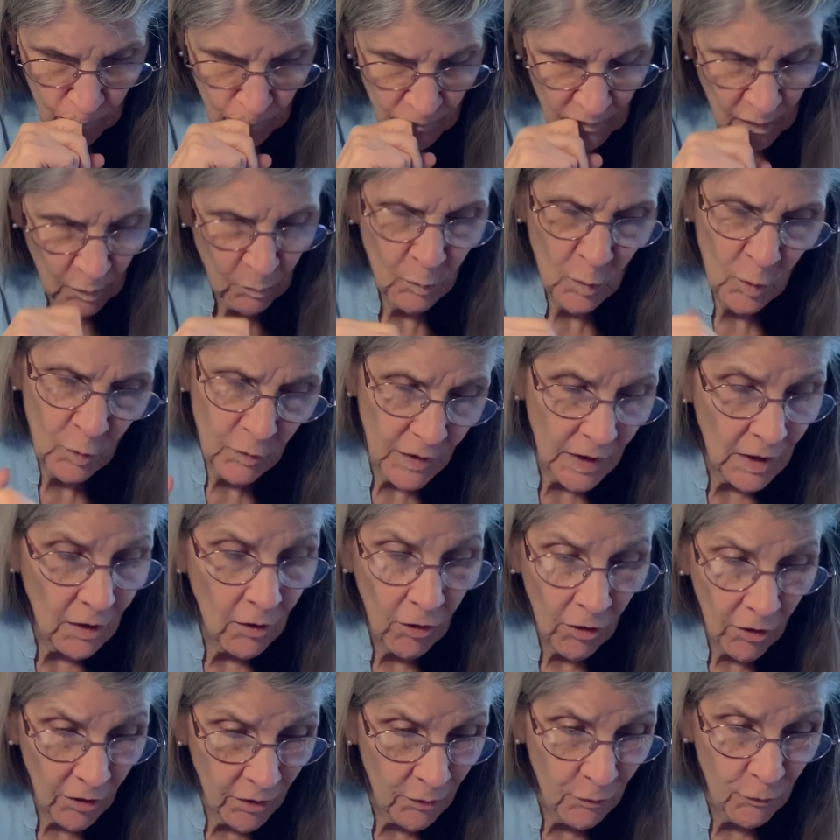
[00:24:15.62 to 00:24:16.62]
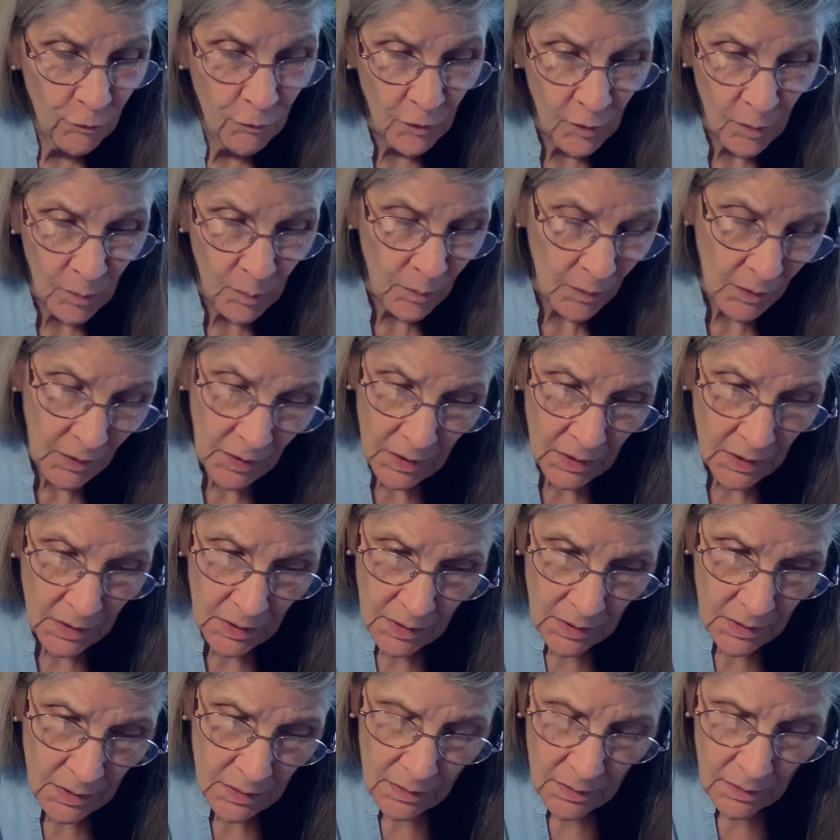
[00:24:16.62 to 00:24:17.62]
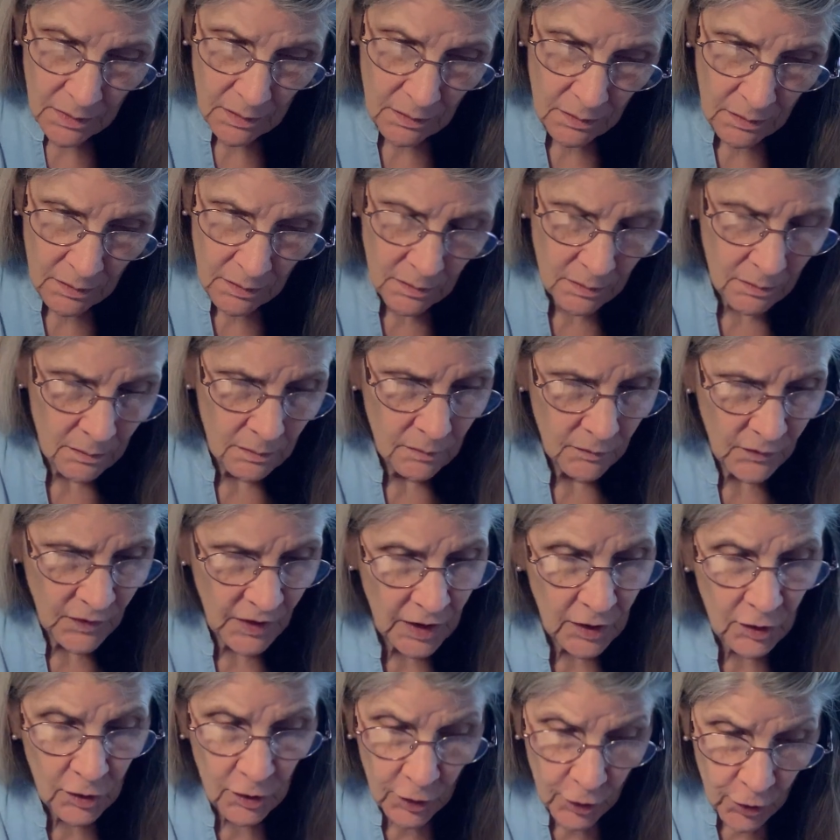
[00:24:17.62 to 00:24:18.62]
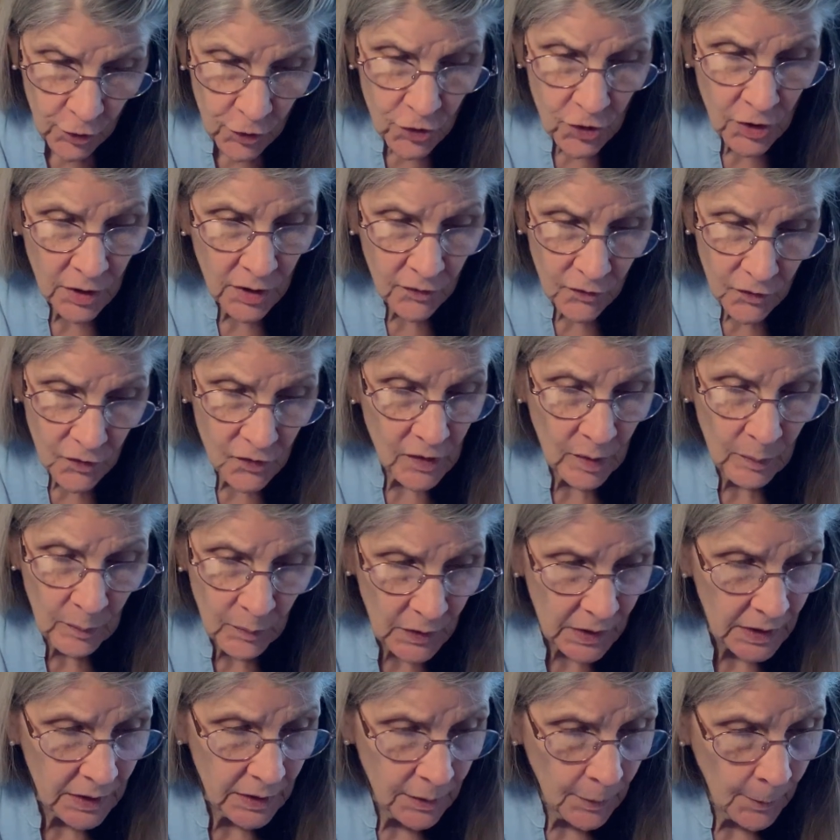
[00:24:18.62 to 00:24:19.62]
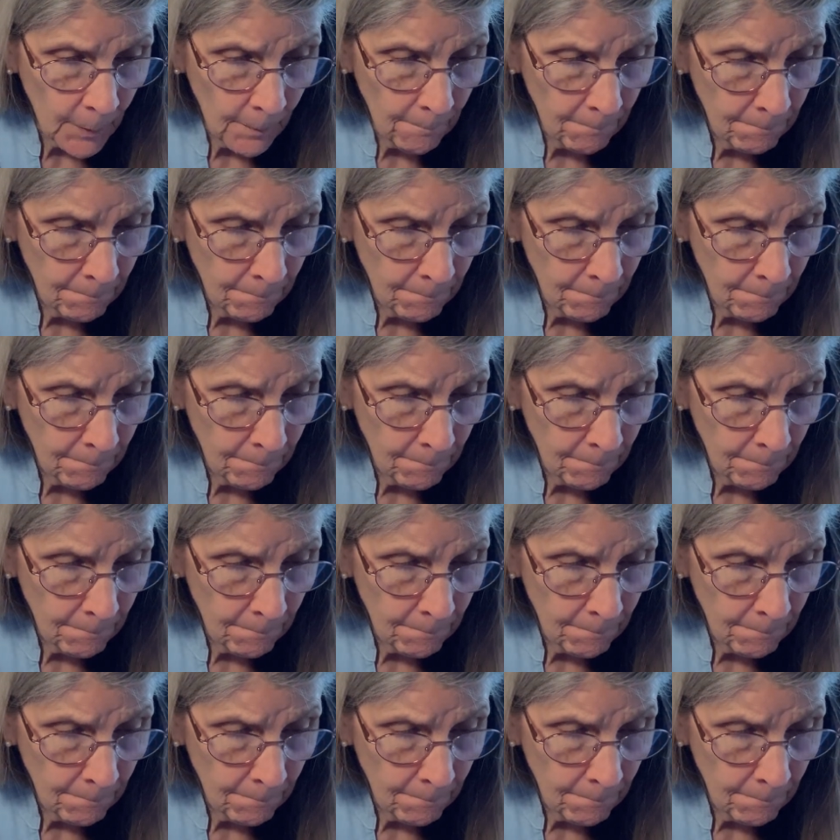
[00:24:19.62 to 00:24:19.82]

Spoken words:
Moving on from the illusion of something